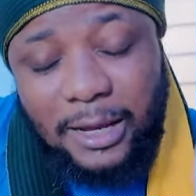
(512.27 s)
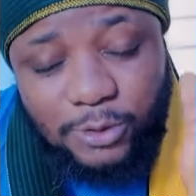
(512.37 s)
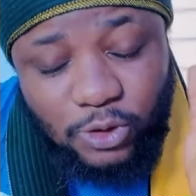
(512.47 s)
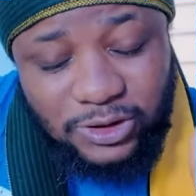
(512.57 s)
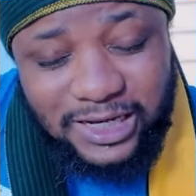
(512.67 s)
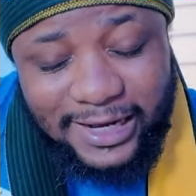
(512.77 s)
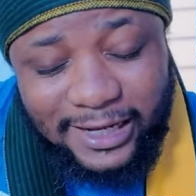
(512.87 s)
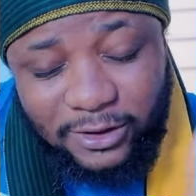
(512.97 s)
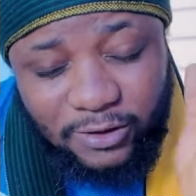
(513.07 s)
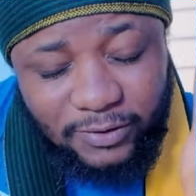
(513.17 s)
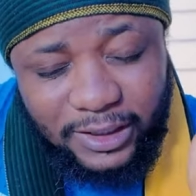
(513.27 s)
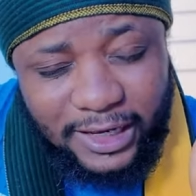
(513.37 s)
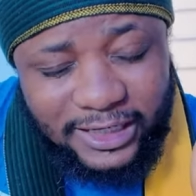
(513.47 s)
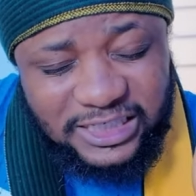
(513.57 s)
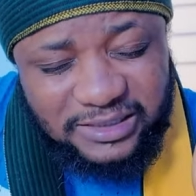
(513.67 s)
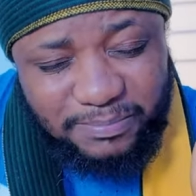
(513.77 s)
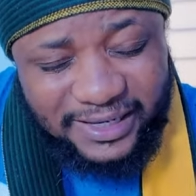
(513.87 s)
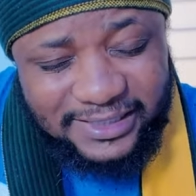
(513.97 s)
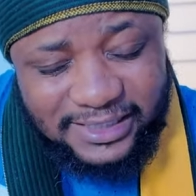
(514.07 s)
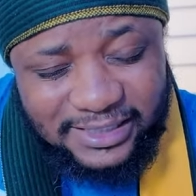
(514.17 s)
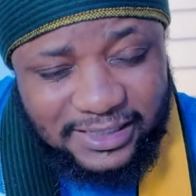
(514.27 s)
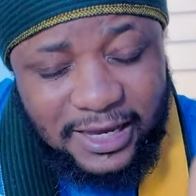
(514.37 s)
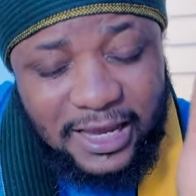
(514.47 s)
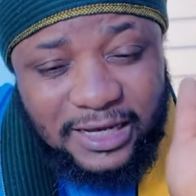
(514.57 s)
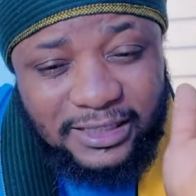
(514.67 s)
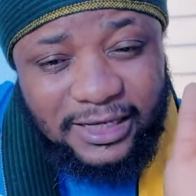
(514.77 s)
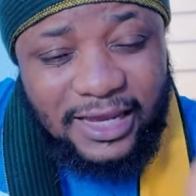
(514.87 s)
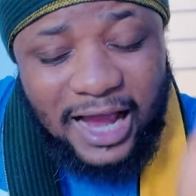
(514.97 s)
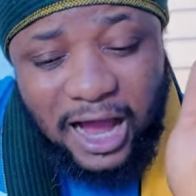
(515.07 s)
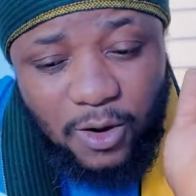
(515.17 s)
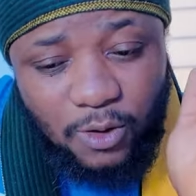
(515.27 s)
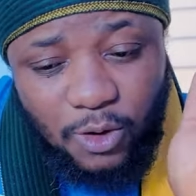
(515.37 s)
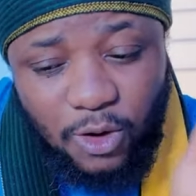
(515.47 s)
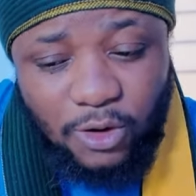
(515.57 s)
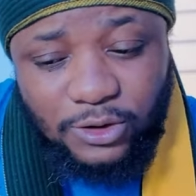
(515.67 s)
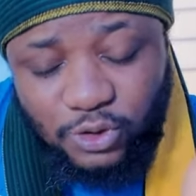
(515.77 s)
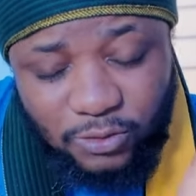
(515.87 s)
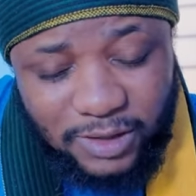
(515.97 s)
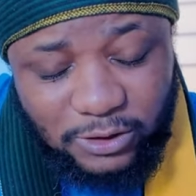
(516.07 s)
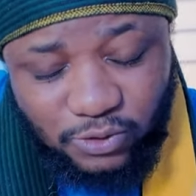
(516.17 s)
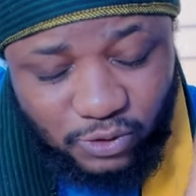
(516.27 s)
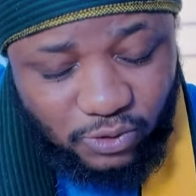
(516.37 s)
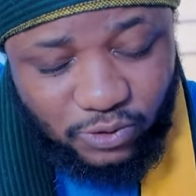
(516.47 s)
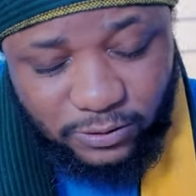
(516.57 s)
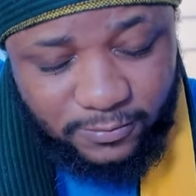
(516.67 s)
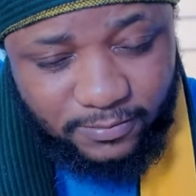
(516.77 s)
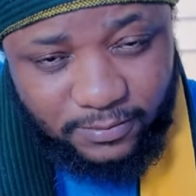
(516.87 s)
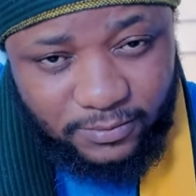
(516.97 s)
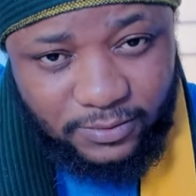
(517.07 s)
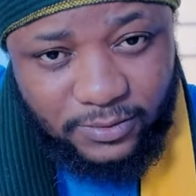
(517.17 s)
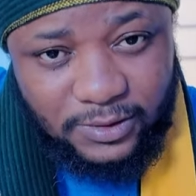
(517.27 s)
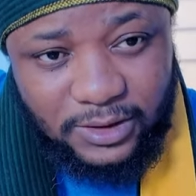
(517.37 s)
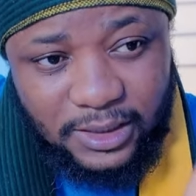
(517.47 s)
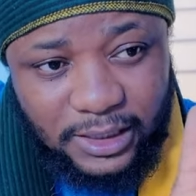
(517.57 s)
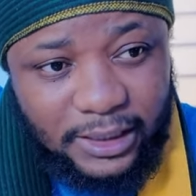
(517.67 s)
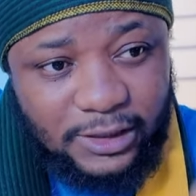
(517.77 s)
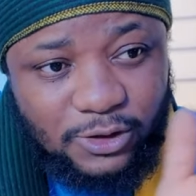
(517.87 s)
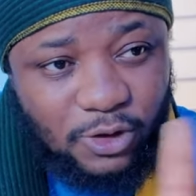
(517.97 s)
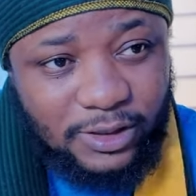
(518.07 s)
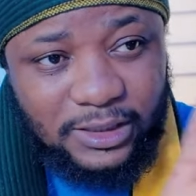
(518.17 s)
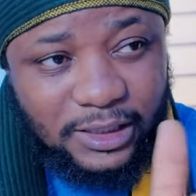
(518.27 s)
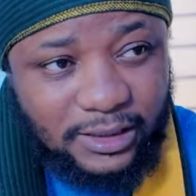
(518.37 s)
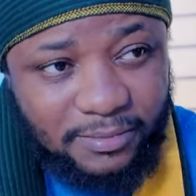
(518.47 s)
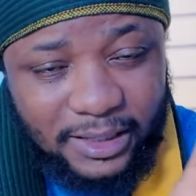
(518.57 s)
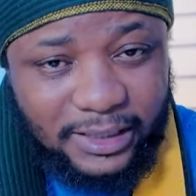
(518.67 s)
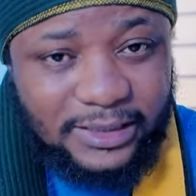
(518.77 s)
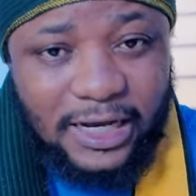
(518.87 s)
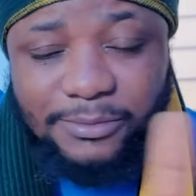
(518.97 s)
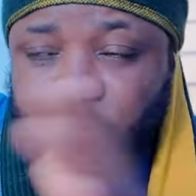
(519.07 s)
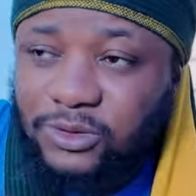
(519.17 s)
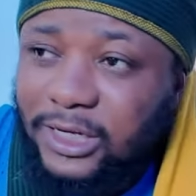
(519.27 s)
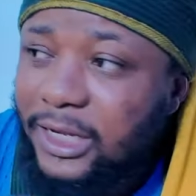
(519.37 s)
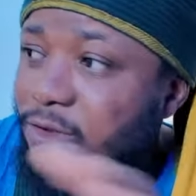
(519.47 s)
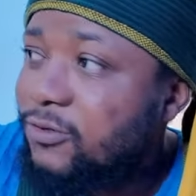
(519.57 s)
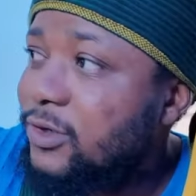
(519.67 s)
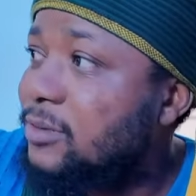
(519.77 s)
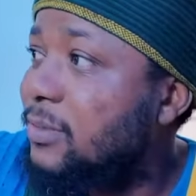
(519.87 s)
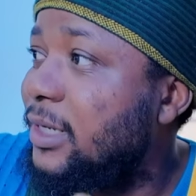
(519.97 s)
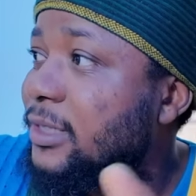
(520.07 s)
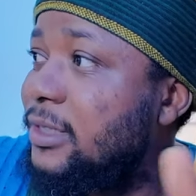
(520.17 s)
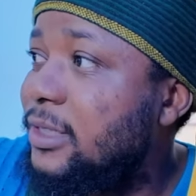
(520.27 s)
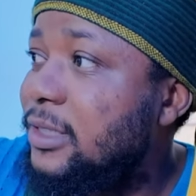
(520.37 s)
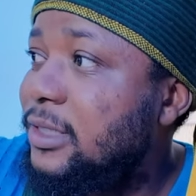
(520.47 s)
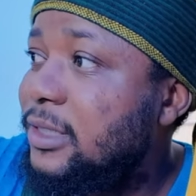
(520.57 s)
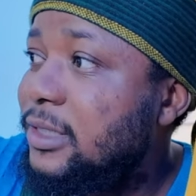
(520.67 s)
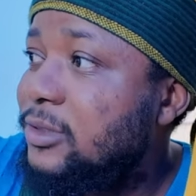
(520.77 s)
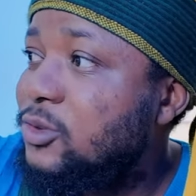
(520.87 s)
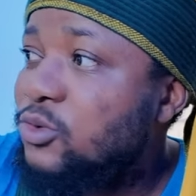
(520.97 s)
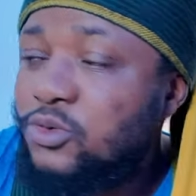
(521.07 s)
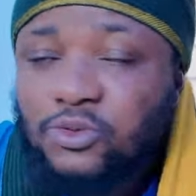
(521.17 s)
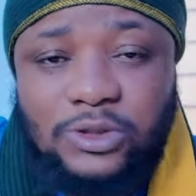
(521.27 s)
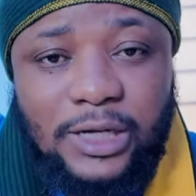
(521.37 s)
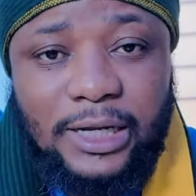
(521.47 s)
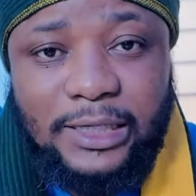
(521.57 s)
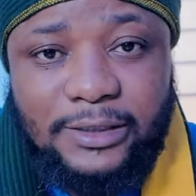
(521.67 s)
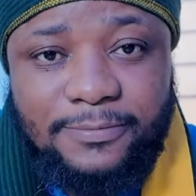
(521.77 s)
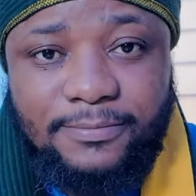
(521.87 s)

I'm so tired of the expenses. The how cost tomatoes is currently in the market. I'm so tired of it, man. So, so tired.